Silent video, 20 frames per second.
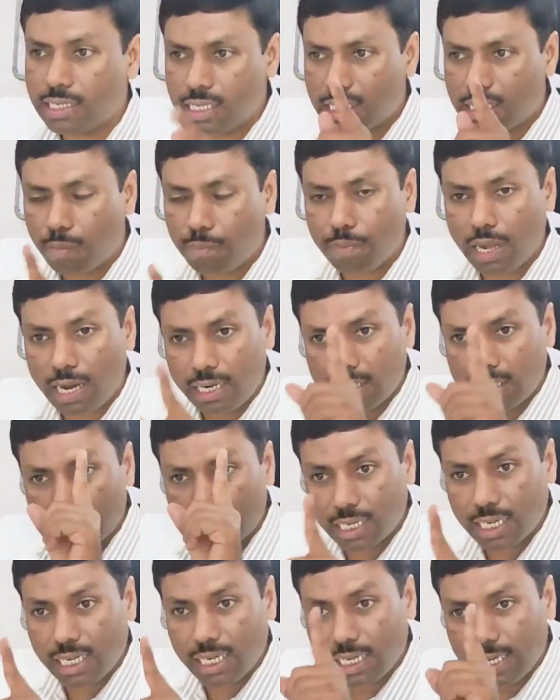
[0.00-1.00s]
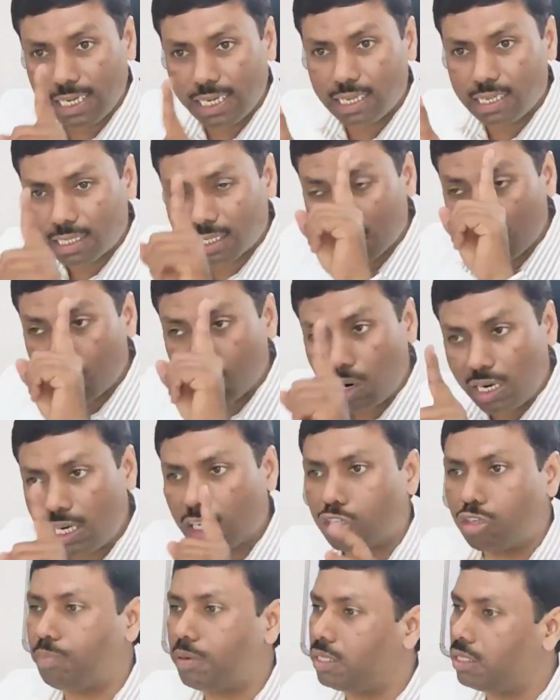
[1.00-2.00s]
I just applied the 3
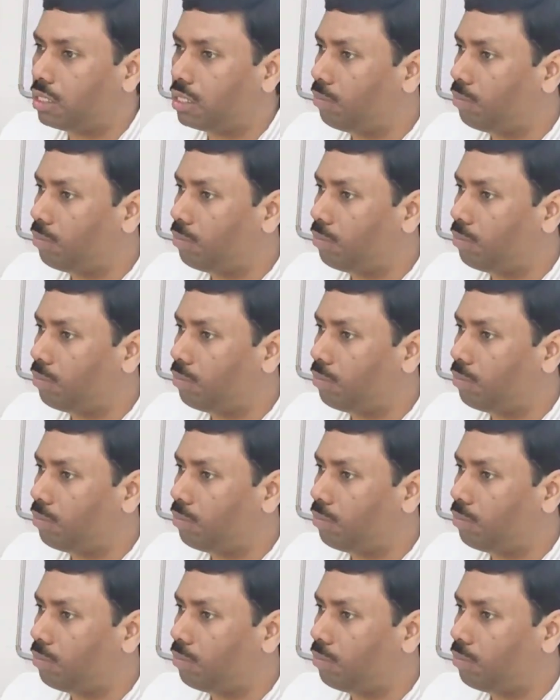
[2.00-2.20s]
needles